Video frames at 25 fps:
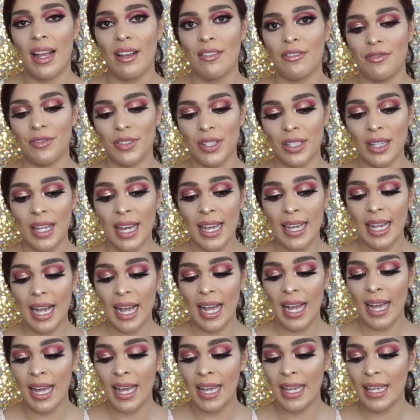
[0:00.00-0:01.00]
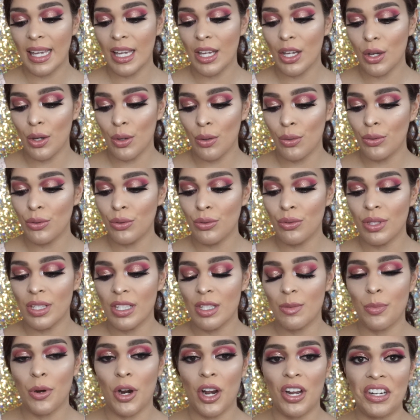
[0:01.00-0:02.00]
I feel like I can go through
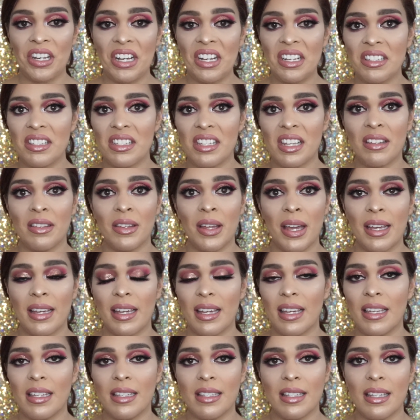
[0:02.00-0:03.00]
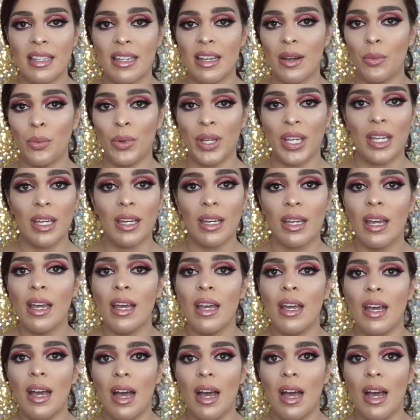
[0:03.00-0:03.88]
this product in like easy a week.